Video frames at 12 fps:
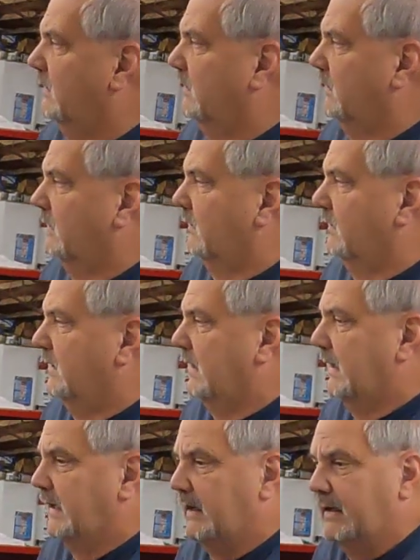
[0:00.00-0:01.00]
for Mac to
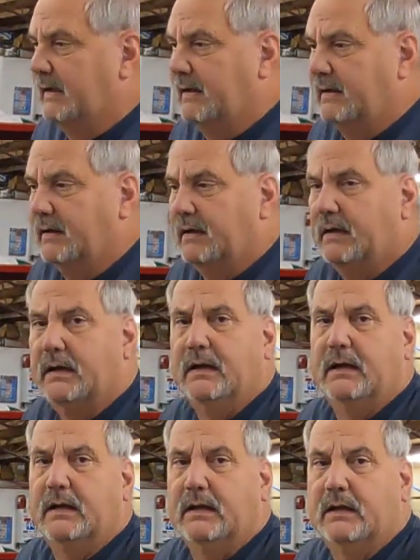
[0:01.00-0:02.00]
put some
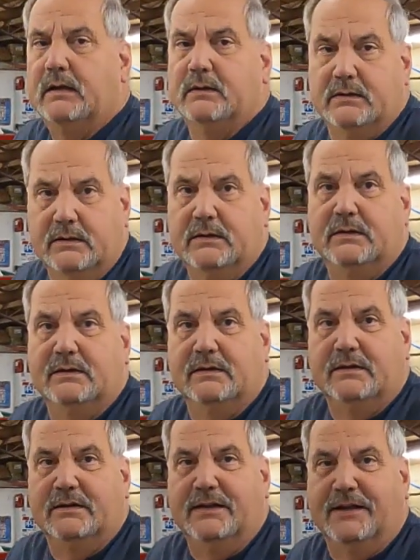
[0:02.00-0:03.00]
color on it as
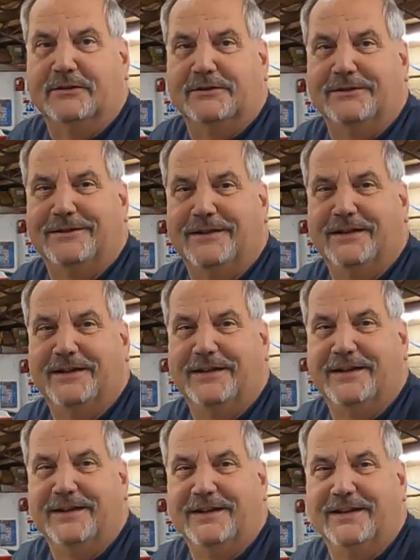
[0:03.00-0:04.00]
well. It'll brighten it up even
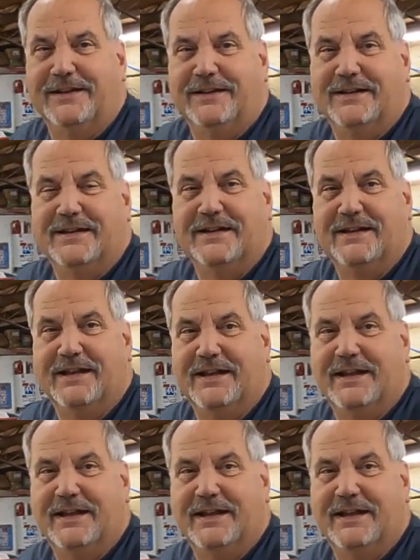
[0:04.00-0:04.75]
more. Kind of